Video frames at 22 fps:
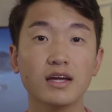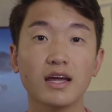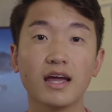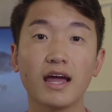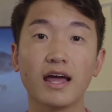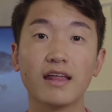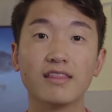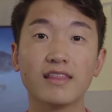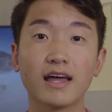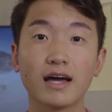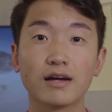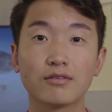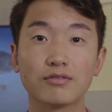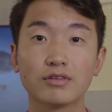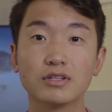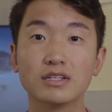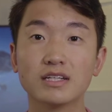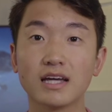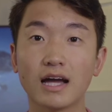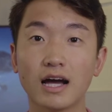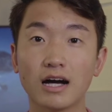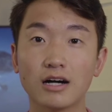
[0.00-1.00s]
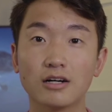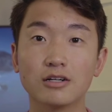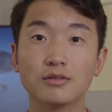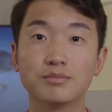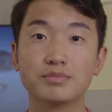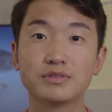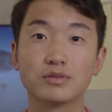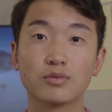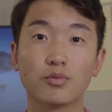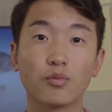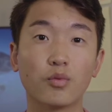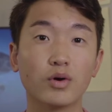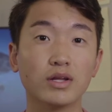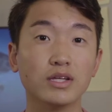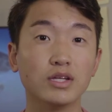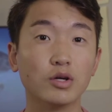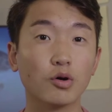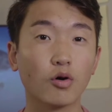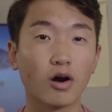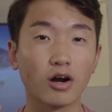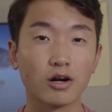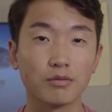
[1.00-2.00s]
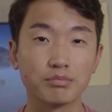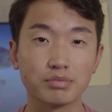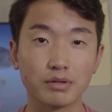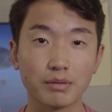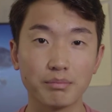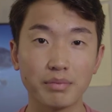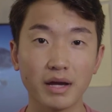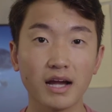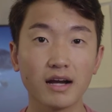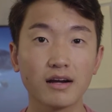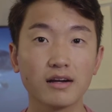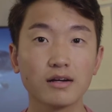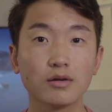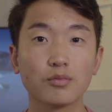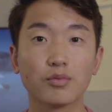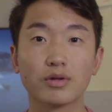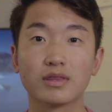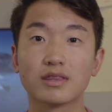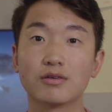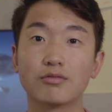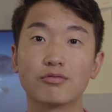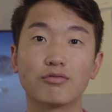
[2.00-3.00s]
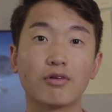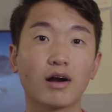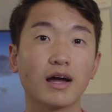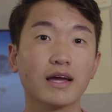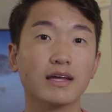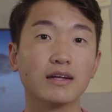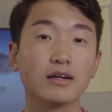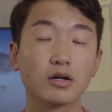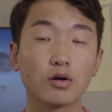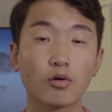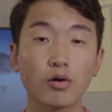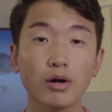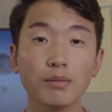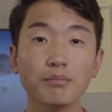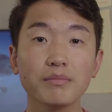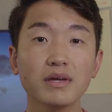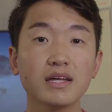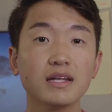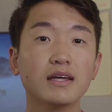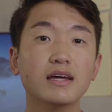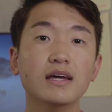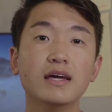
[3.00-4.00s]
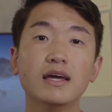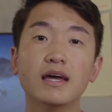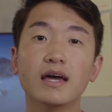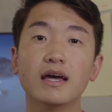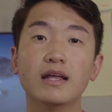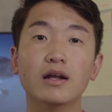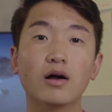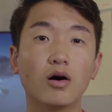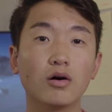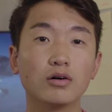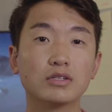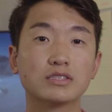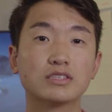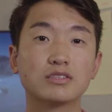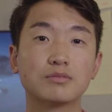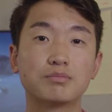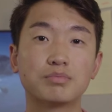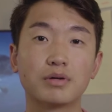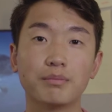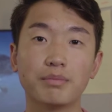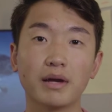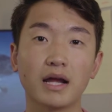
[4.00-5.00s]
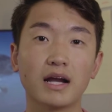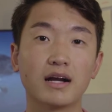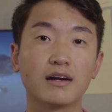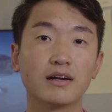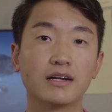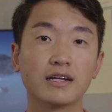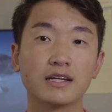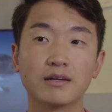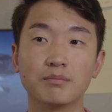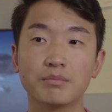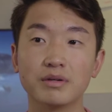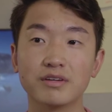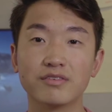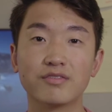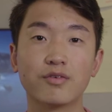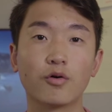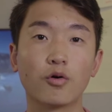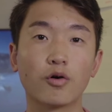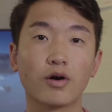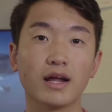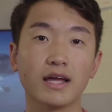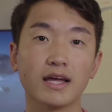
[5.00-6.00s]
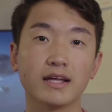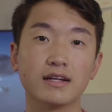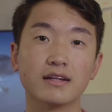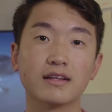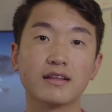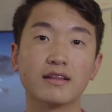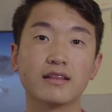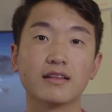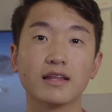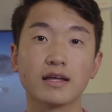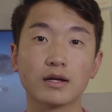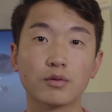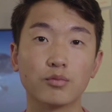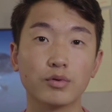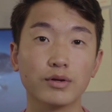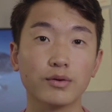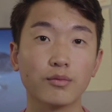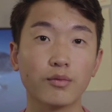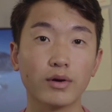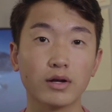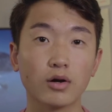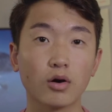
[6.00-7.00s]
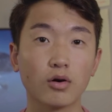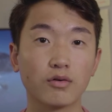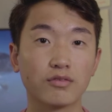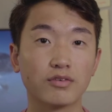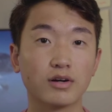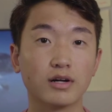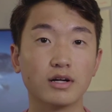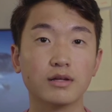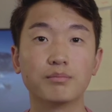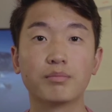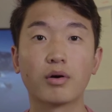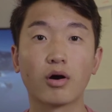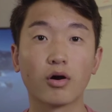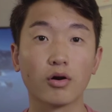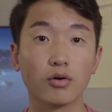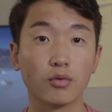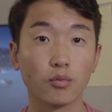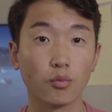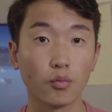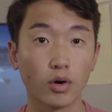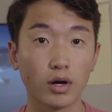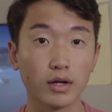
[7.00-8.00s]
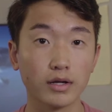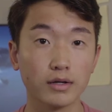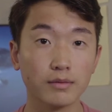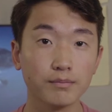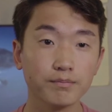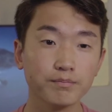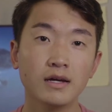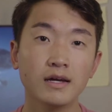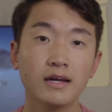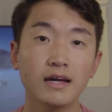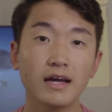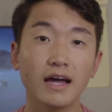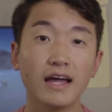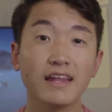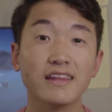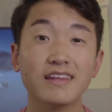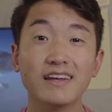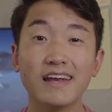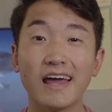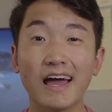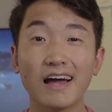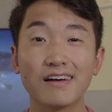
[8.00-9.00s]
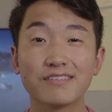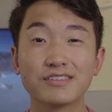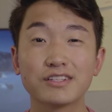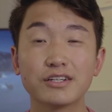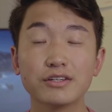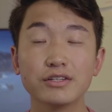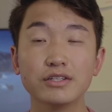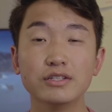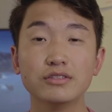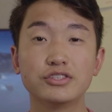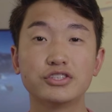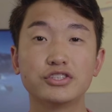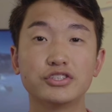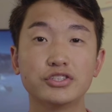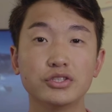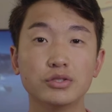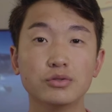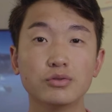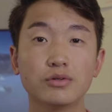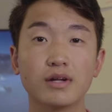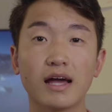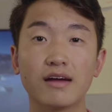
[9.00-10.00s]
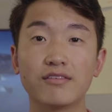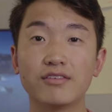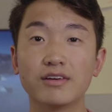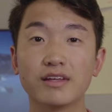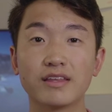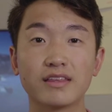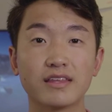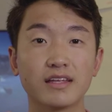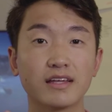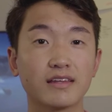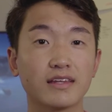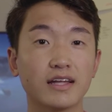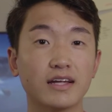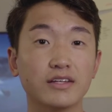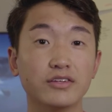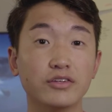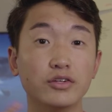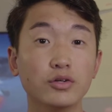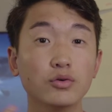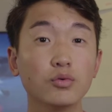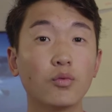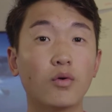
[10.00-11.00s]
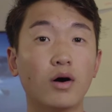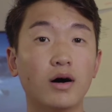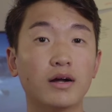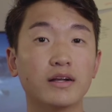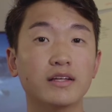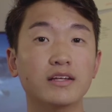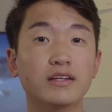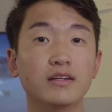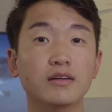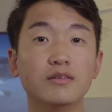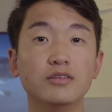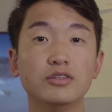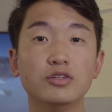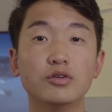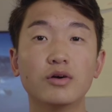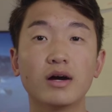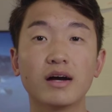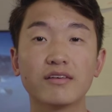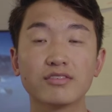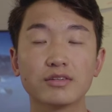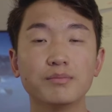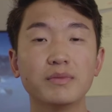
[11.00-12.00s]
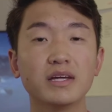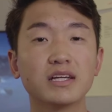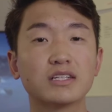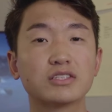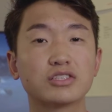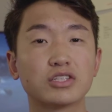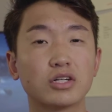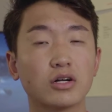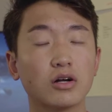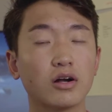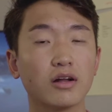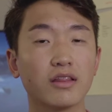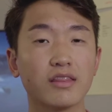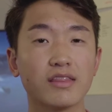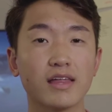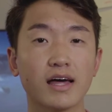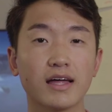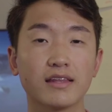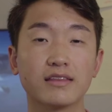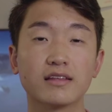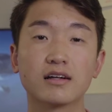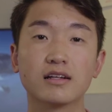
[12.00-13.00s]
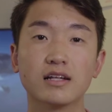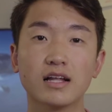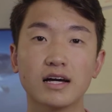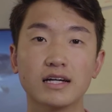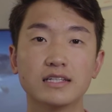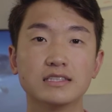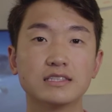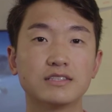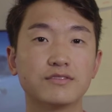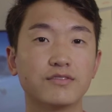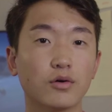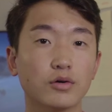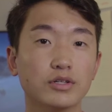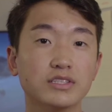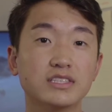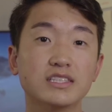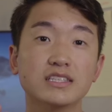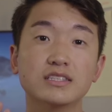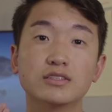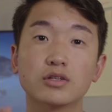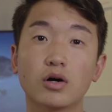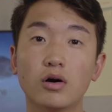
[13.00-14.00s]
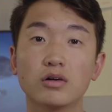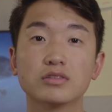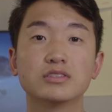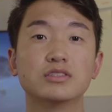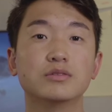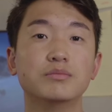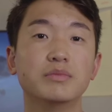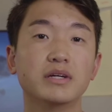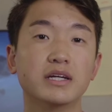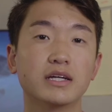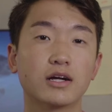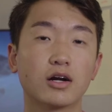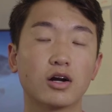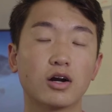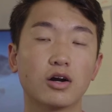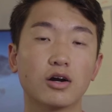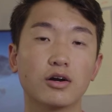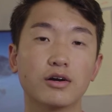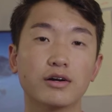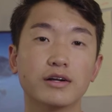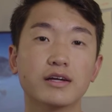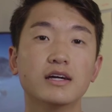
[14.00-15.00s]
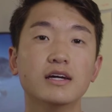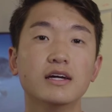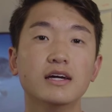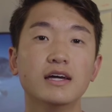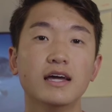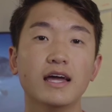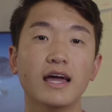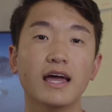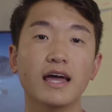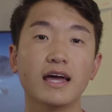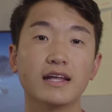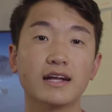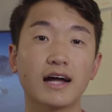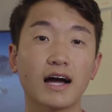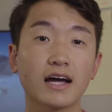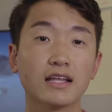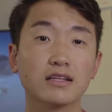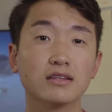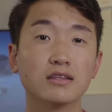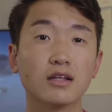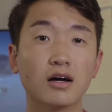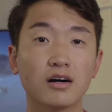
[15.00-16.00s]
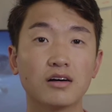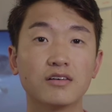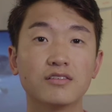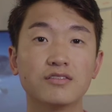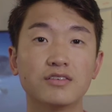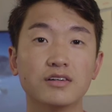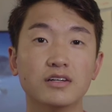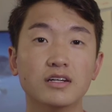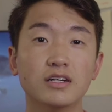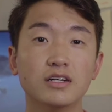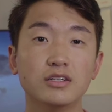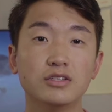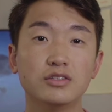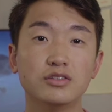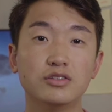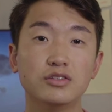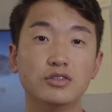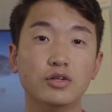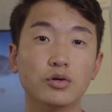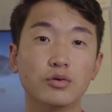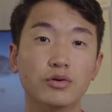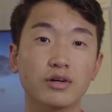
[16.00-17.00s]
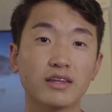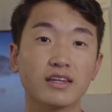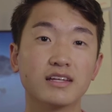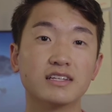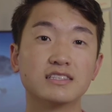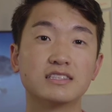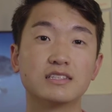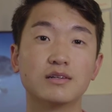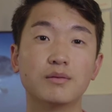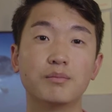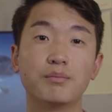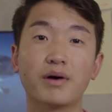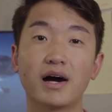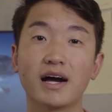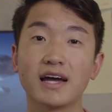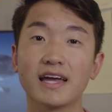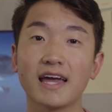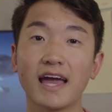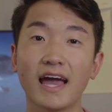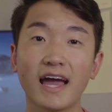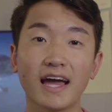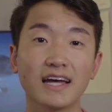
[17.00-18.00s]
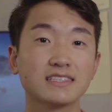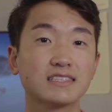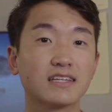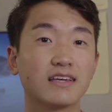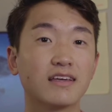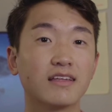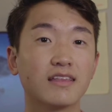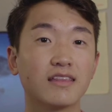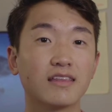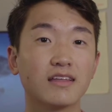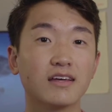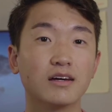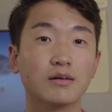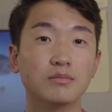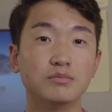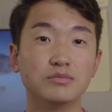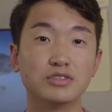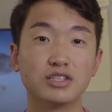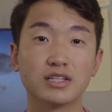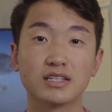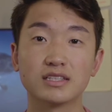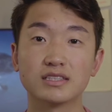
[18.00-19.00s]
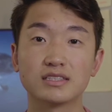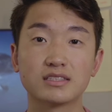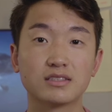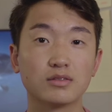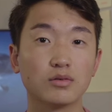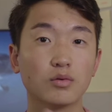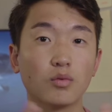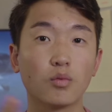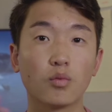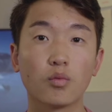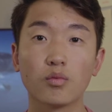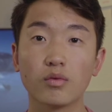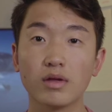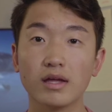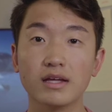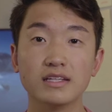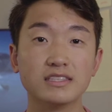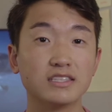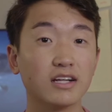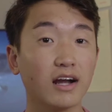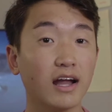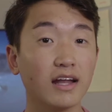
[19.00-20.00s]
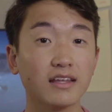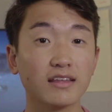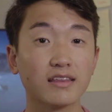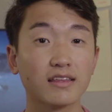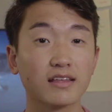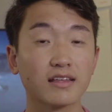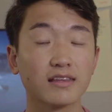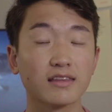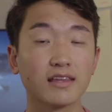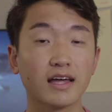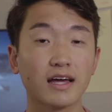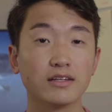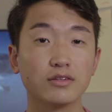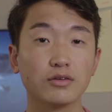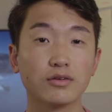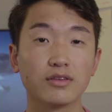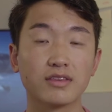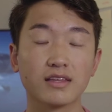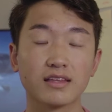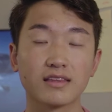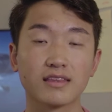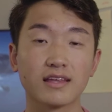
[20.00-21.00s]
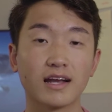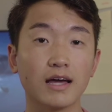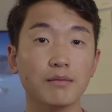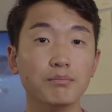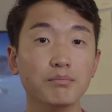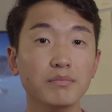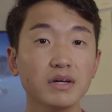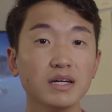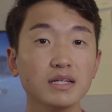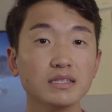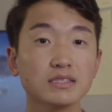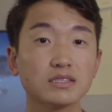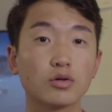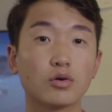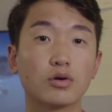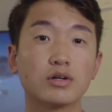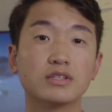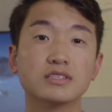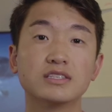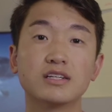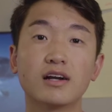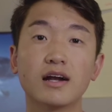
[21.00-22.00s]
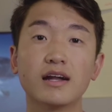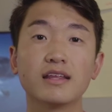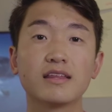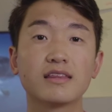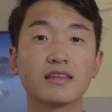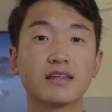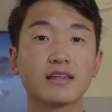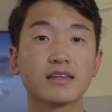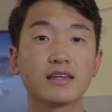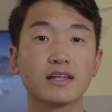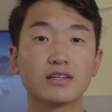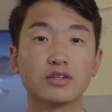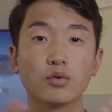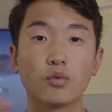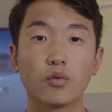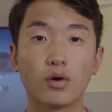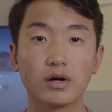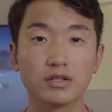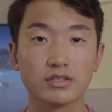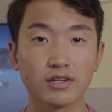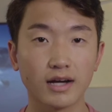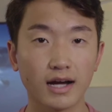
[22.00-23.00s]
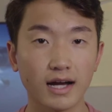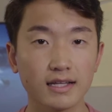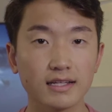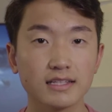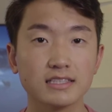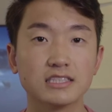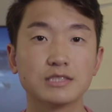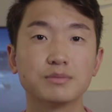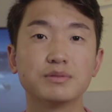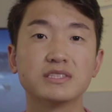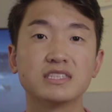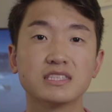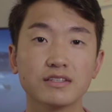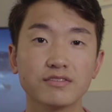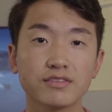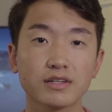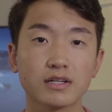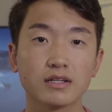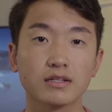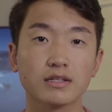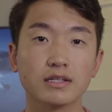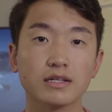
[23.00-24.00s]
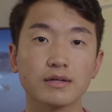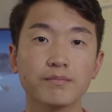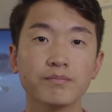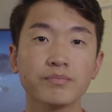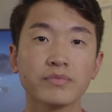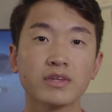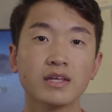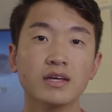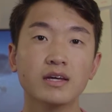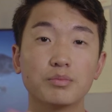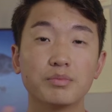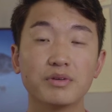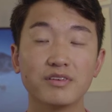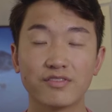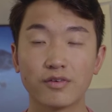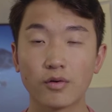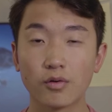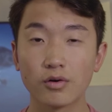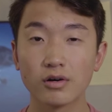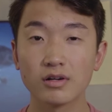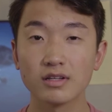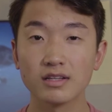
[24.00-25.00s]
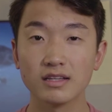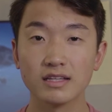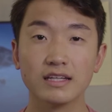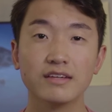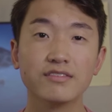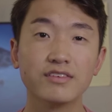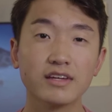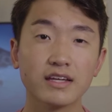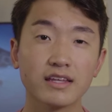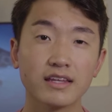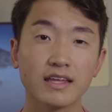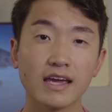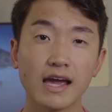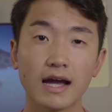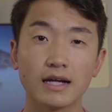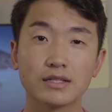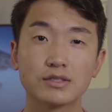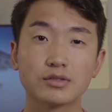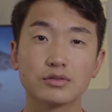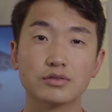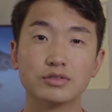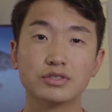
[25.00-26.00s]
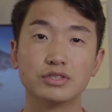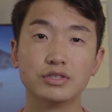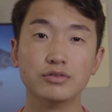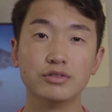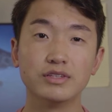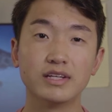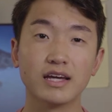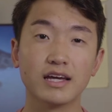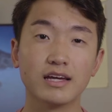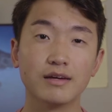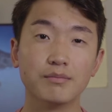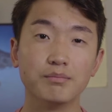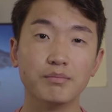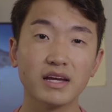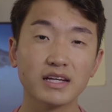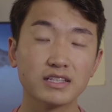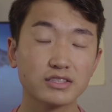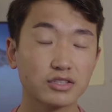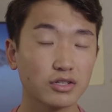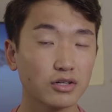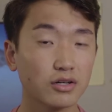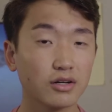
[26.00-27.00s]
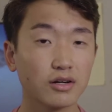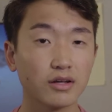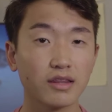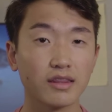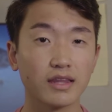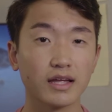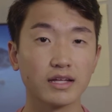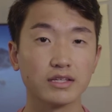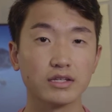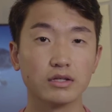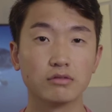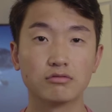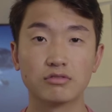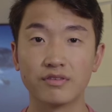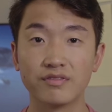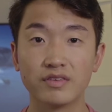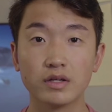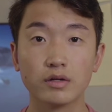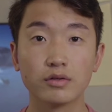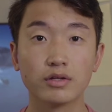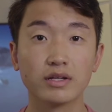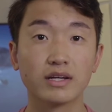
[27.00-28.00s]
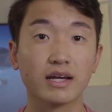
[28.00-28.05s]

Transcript: And that really helps when you are prepared with the right equipment and also preparing beforehand, like we went over in part 1. And then after you shoot everything that you wanted, you have to make sure that the client's voice is also being heard. And I love doing this by asking them just, is there anything that you think that I missed, or is there anything that you want to highlight specifically? So before leaving the actual shoot day, make sure that you review the